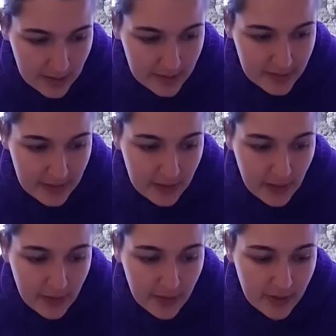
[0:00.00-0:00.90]
Get that
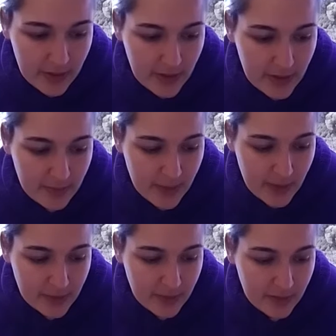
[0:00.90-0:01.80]
going, and I'm
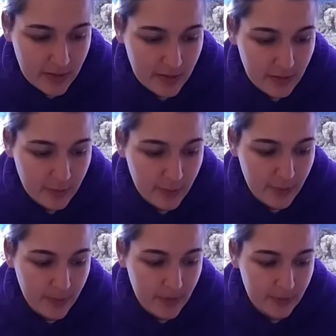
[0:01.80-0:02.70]
not doing it for
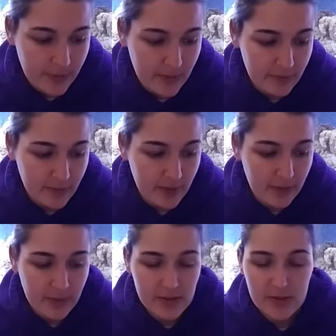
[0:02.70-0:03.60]
the benefit of the money,
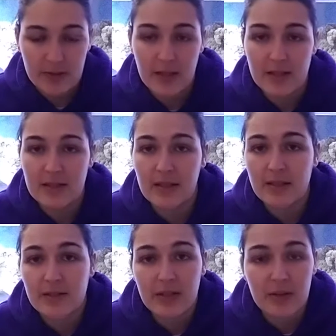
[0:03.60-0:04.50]
which that's
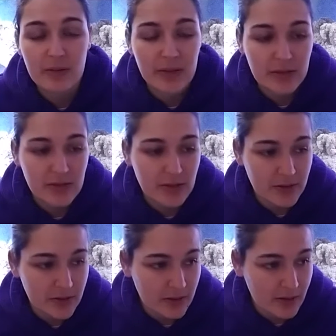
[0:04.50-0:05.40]
nice too. It's
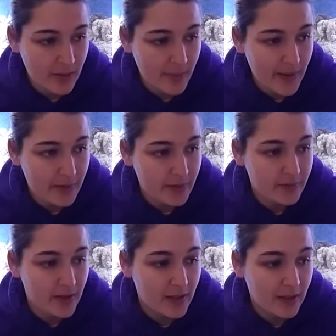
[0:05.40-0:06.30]
just a matter
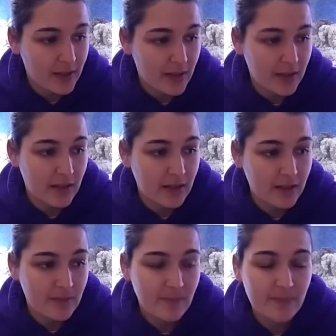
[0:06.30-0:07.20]
of like
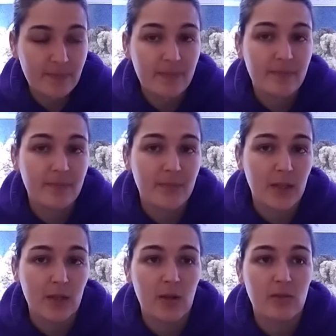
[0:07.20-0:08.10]
getting,
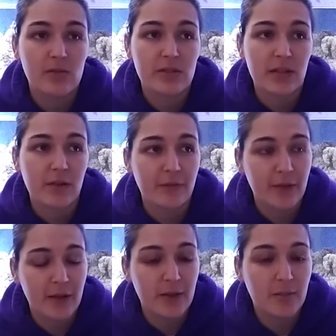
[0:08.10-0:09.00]
stuff
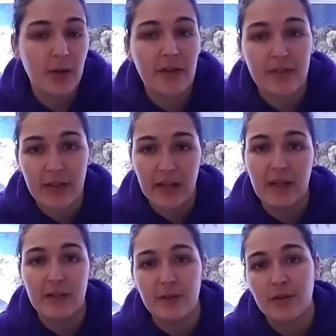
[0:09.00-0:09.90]
that you
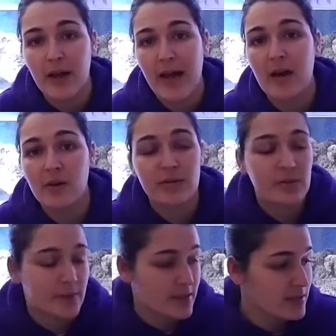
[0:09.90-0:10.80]
propagate in your
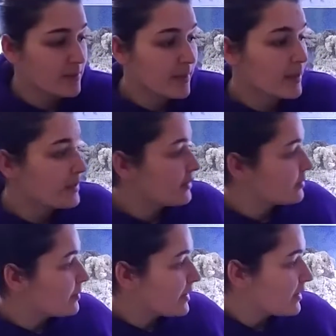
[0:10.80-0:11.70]
house, which is a big deal
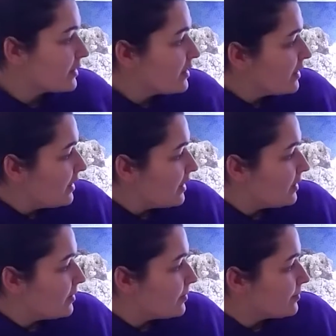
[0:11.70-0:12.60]
to me.
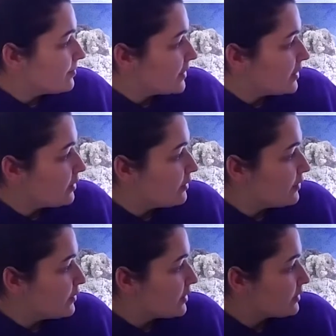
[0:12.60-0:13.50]

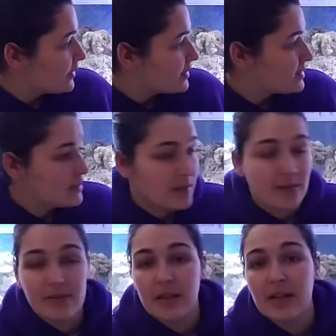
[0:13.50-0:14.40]
If you can raise it in
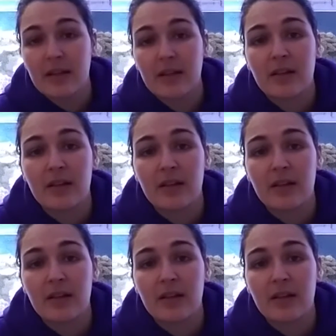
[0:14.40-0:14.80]
your tank,